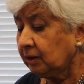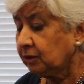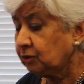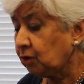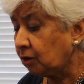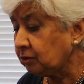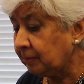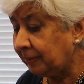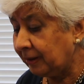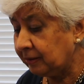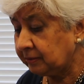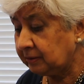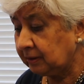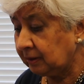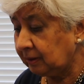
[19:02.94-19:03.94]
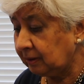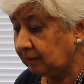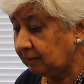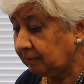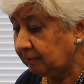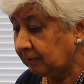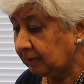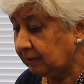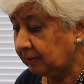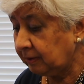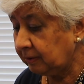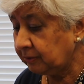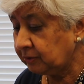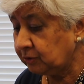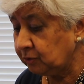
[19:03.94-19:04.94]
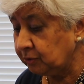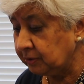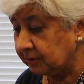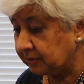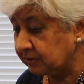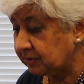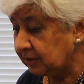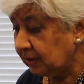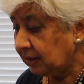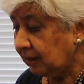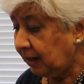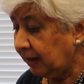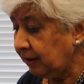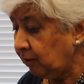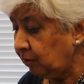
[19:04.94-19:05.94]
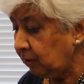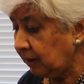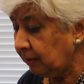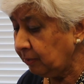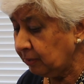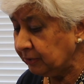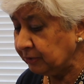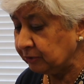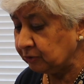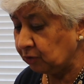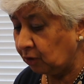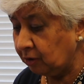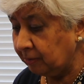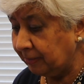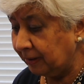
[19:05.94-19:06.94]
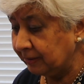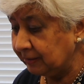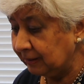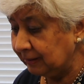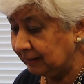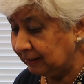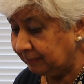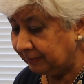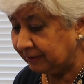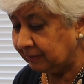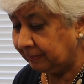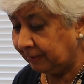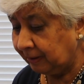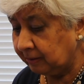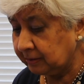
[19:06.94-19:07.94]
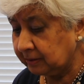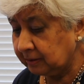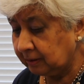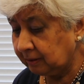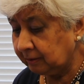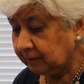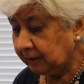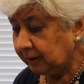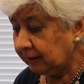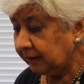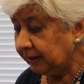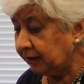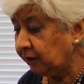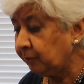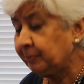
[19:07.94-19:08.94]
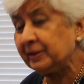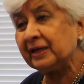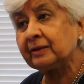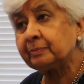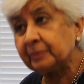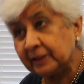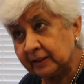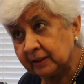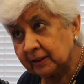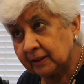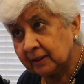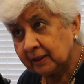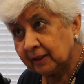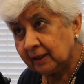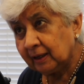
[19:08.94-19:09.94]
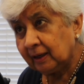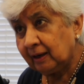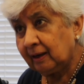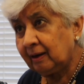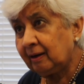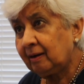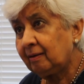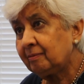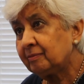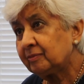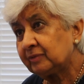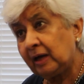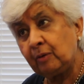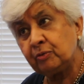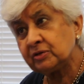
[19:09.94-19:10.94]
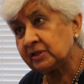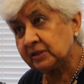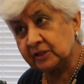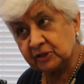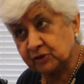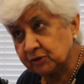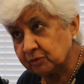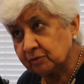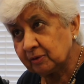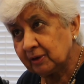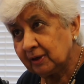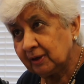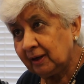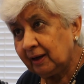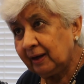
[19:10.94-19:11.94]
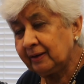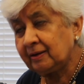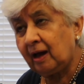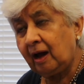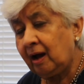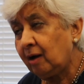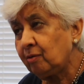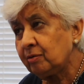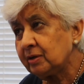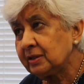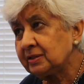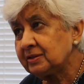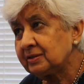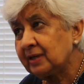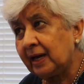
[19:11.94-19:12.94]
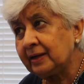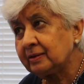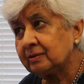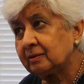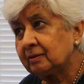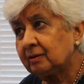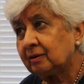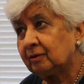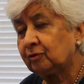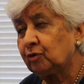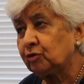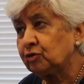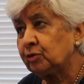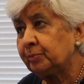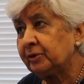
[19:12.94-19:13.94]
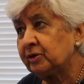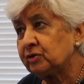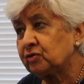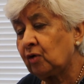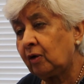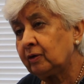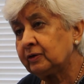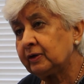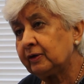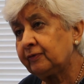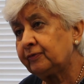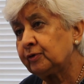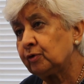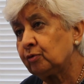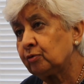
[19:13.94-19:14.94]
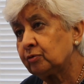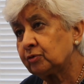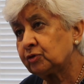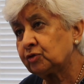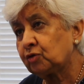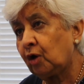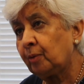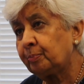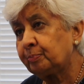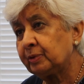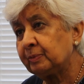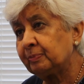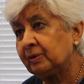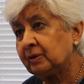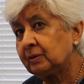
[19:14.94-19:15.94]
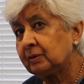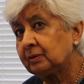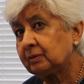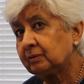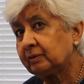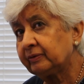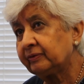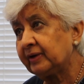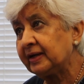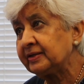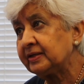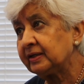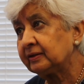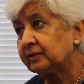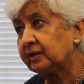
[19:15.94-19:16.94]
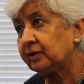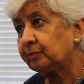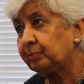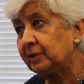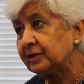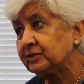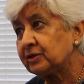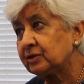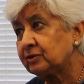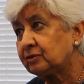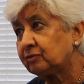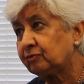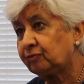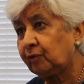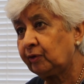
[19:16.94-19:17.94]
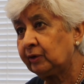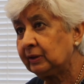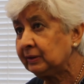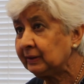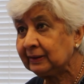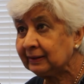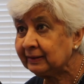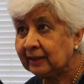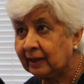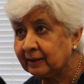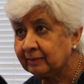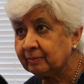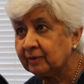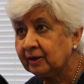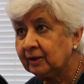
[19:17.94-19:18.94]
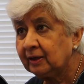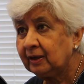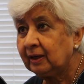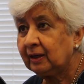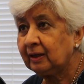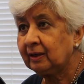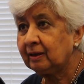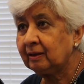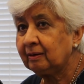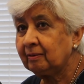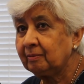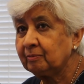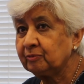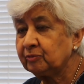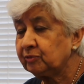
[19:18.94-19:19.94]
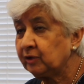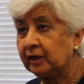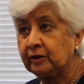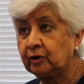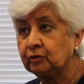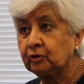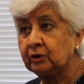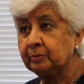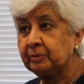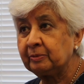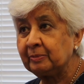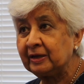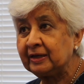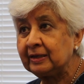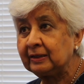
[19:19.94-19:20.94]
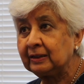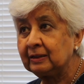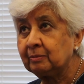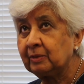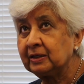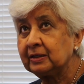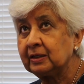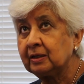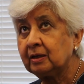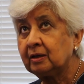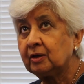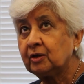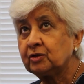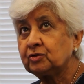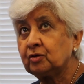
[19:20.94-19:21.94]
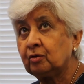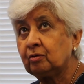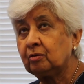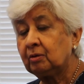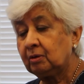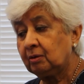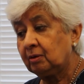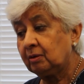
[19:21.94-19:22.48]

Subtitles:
You talked about students. I wanted to talk a little bit about Airbnb. That was an issue. And how is that going to be resolved if you stop people renting their places for a little time? They're not going to be making any money. So